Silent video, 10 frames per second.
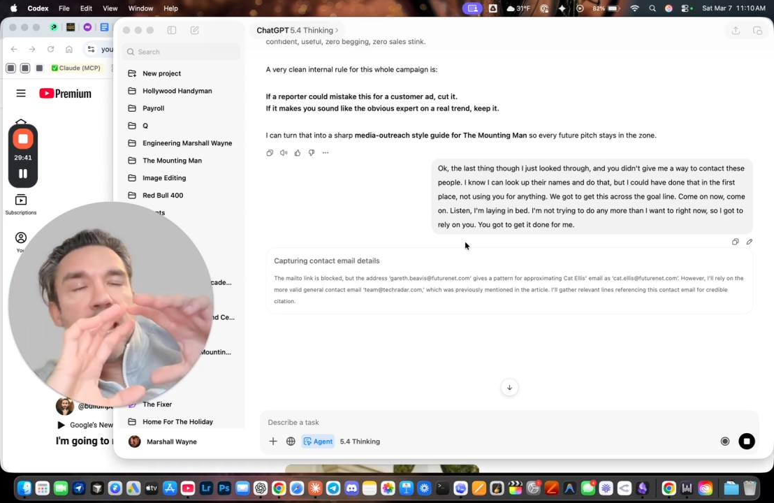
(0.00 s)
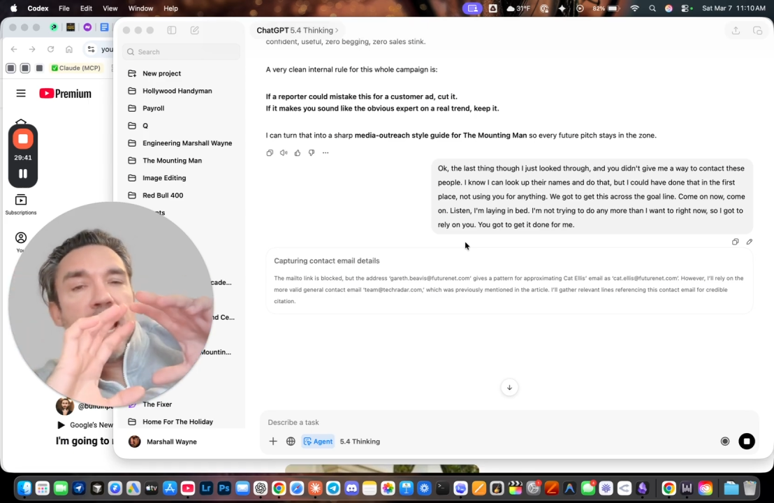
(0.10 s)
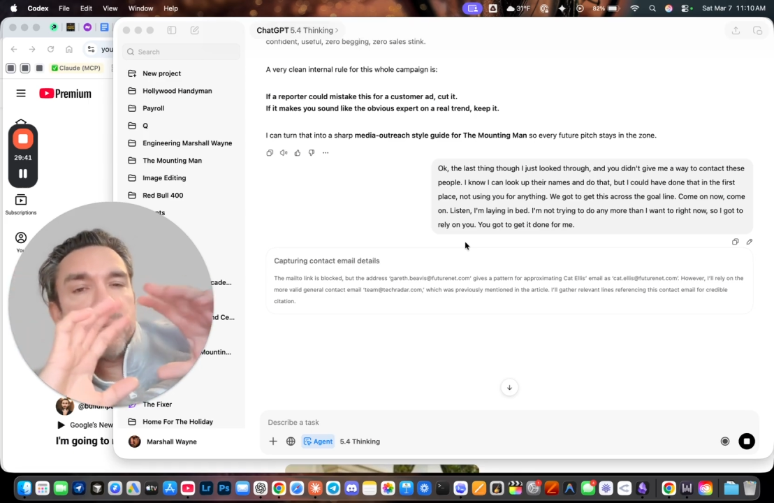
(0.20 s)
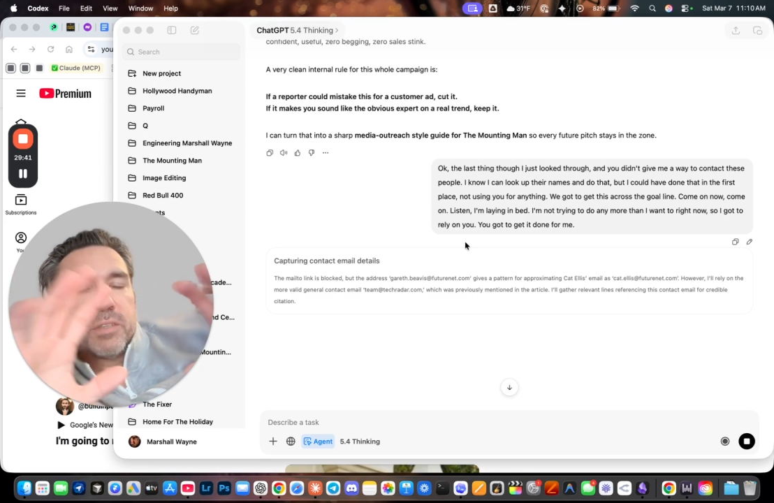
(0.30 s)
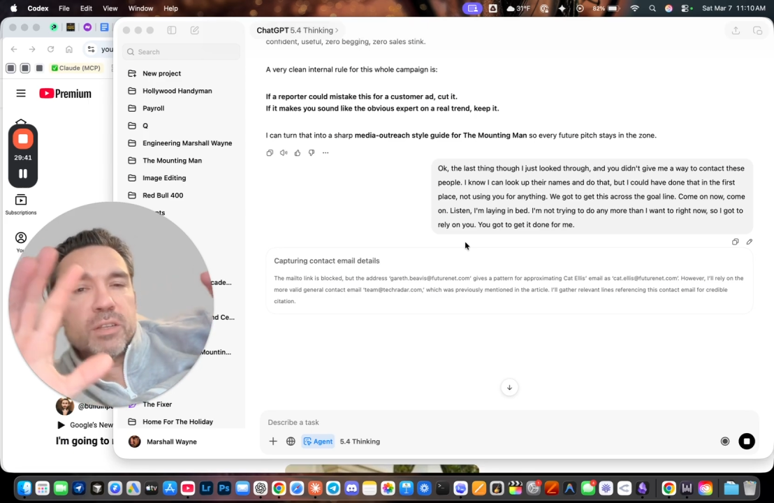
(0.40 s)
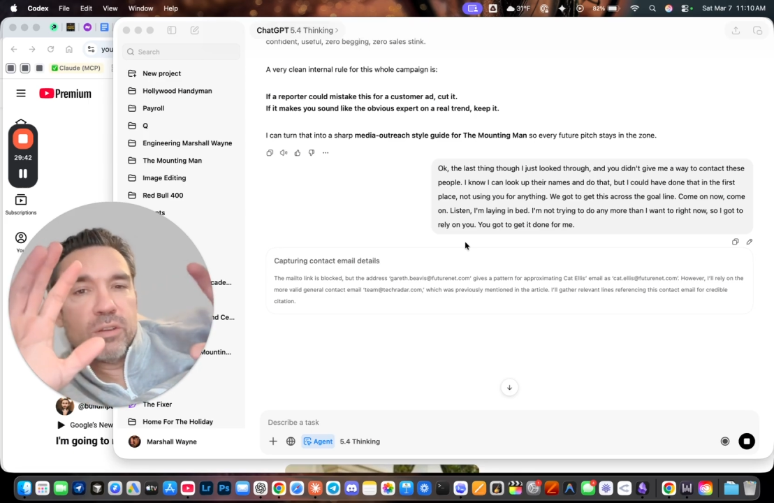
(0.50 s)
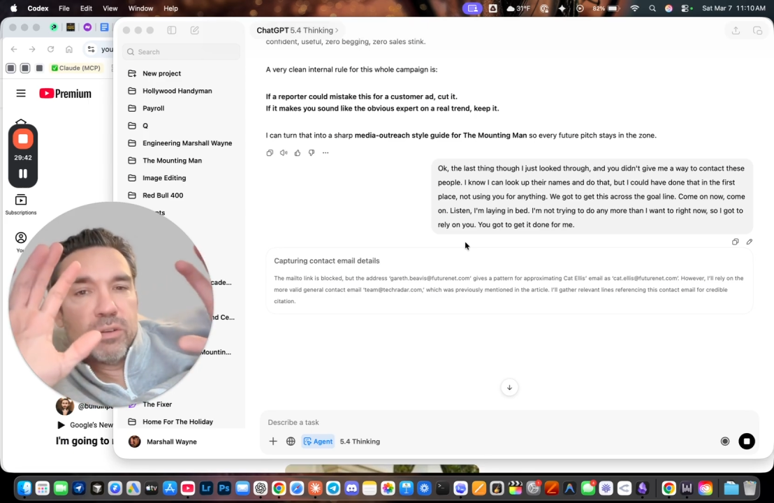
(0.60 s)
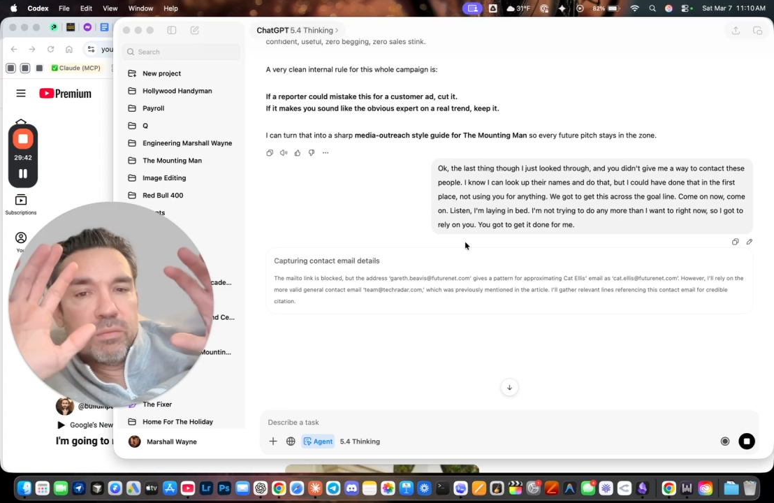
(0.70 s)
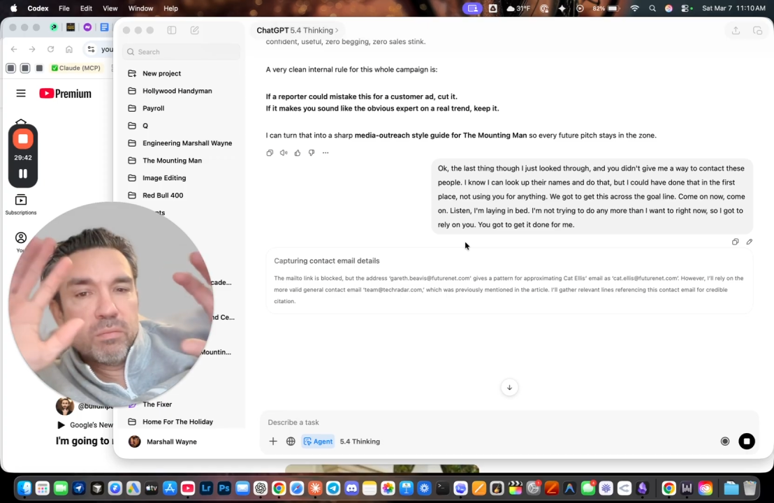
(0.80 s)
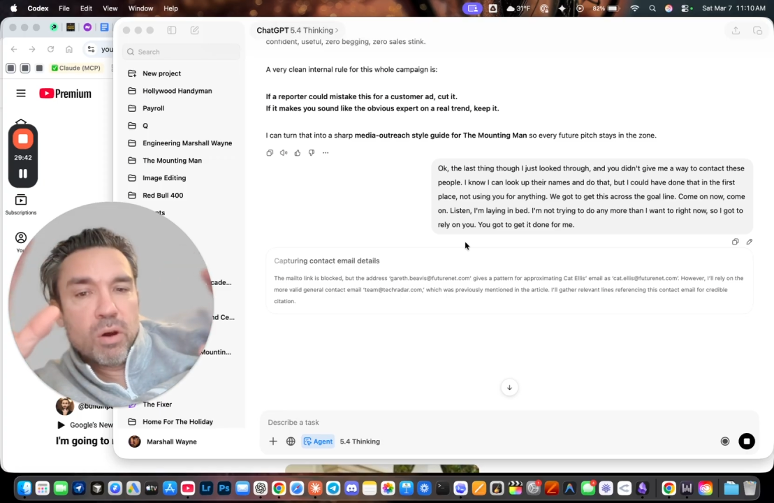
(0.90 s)

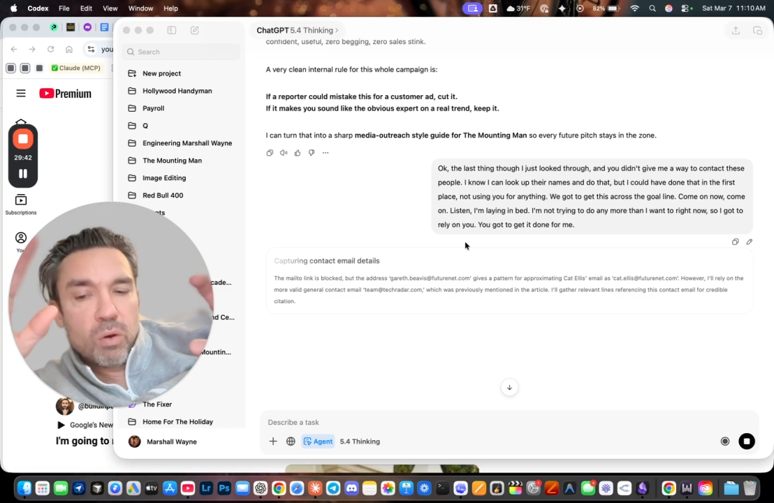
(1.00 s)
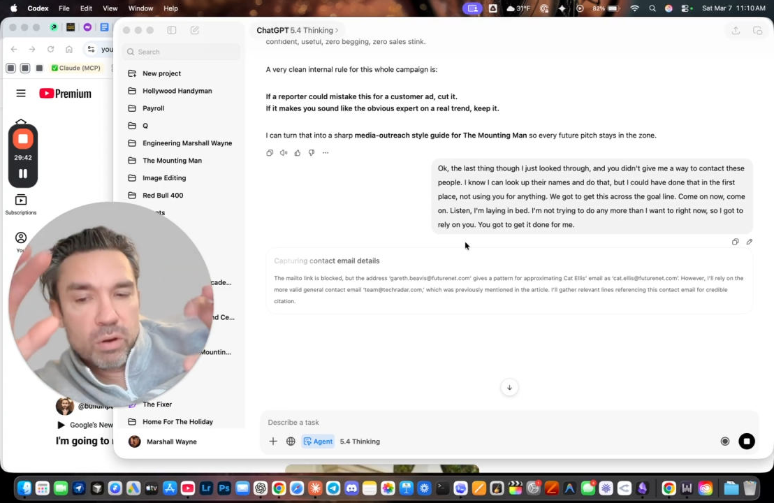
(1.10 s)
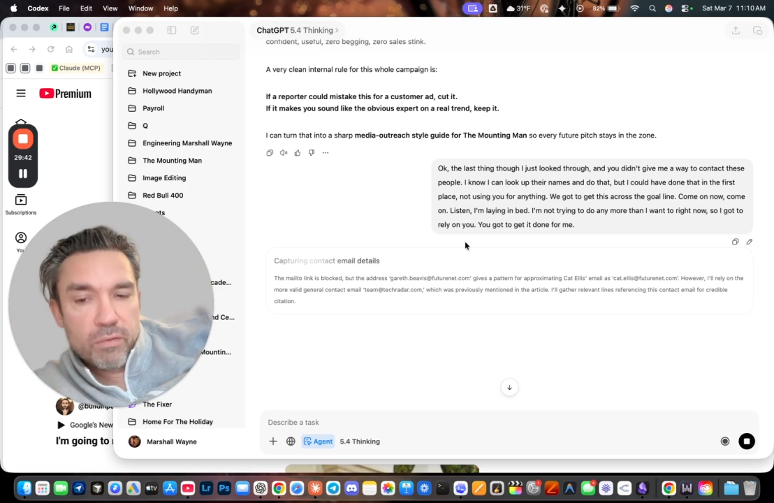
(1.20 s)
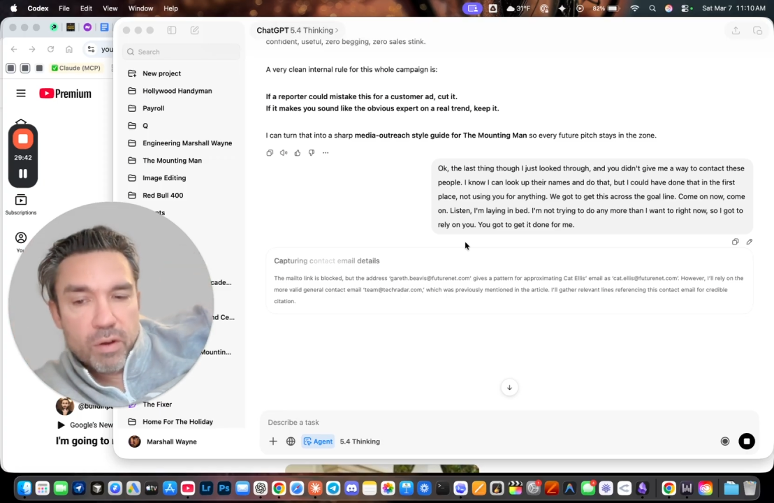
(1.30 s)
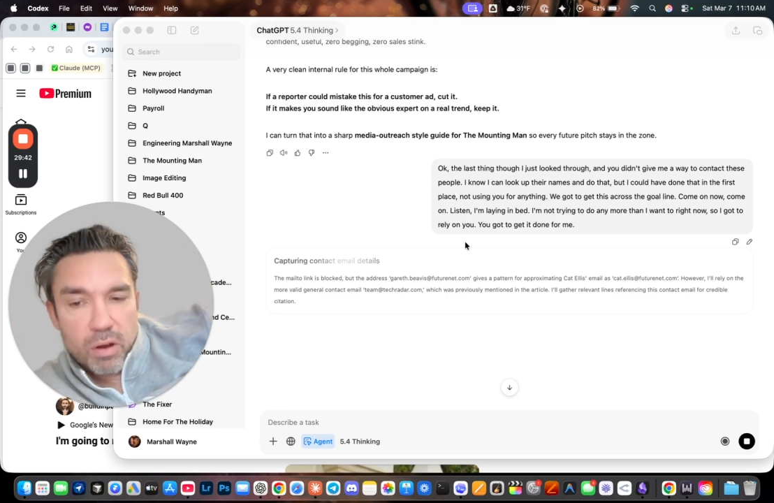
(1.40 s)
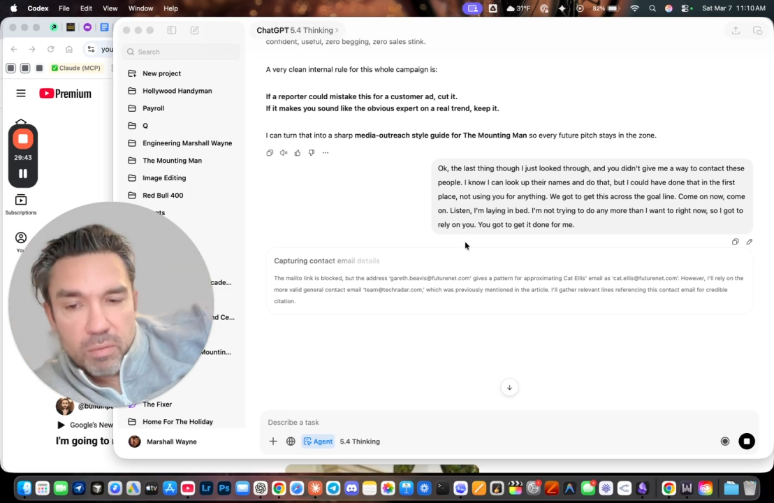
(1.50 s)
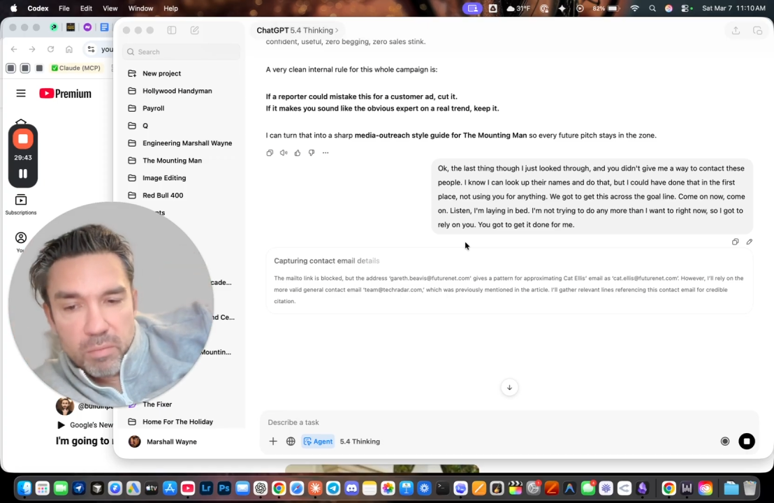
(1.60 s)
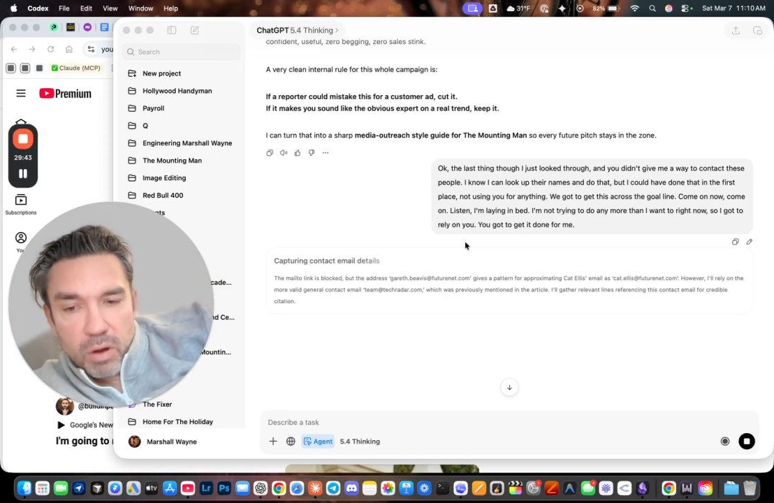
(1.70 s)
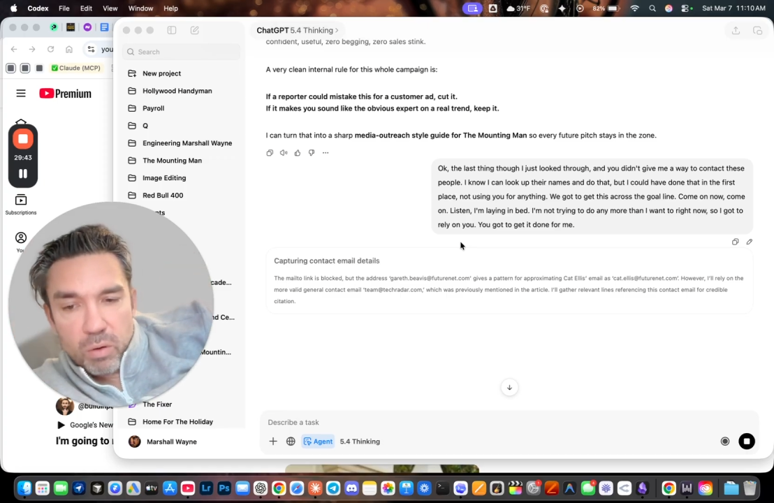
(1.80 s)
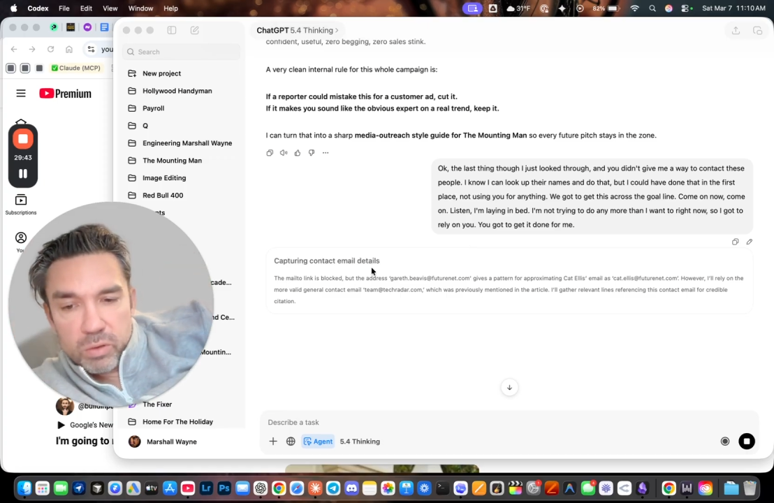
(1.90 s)
absolute moat of all
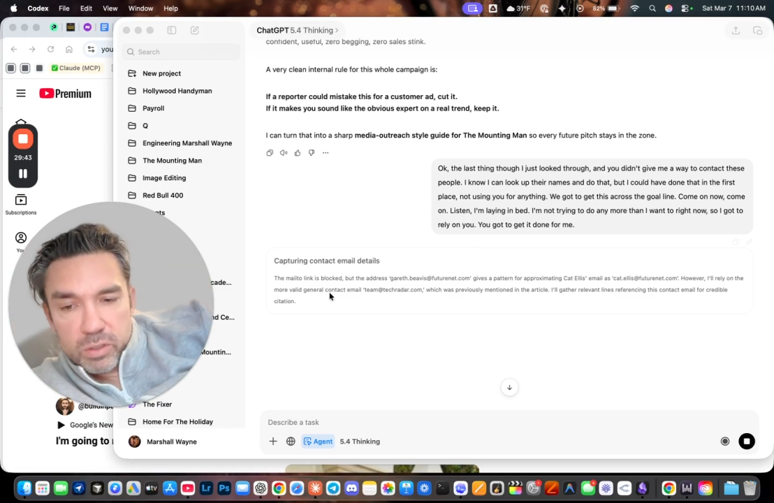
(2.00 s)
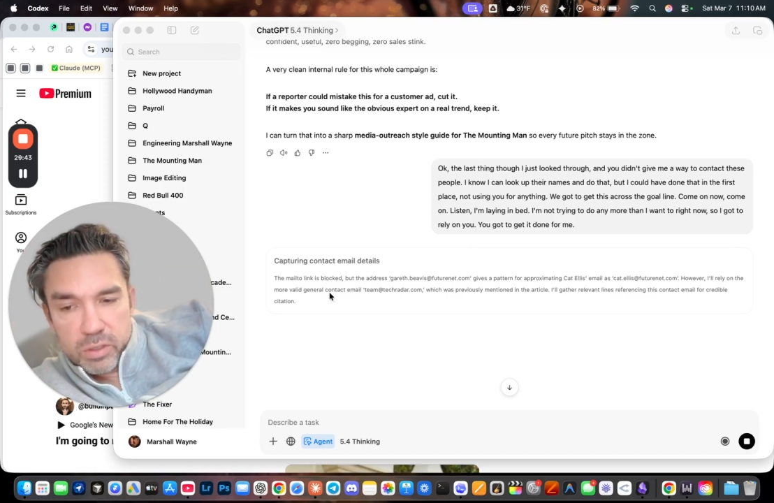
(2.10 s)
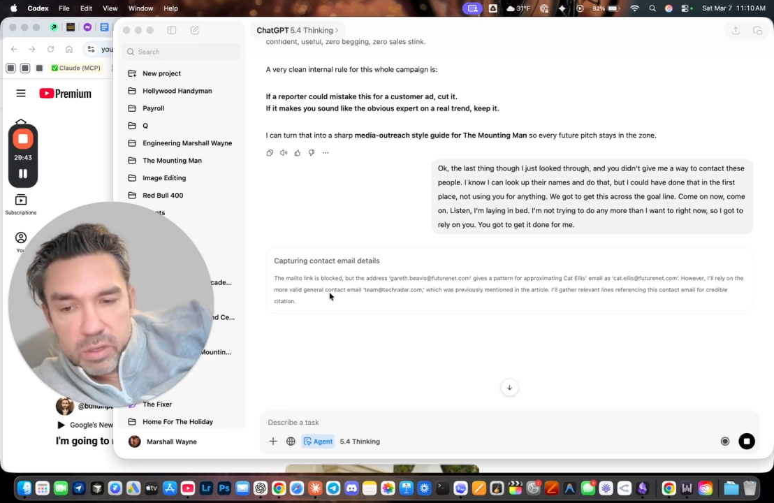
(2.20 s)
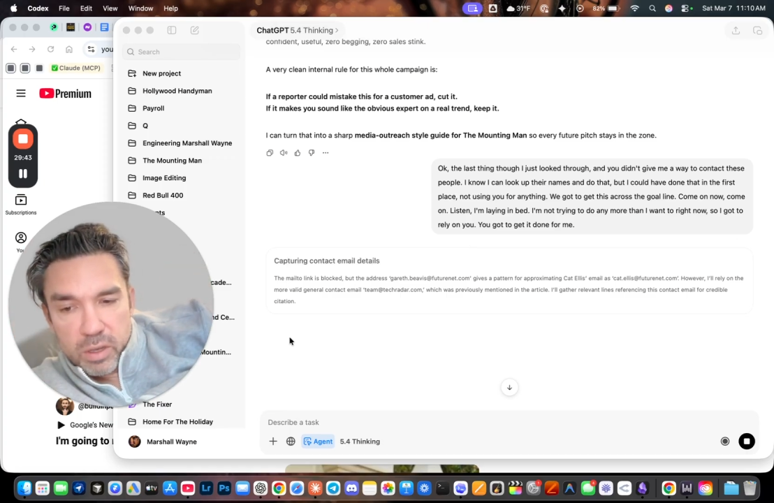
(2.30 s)
moats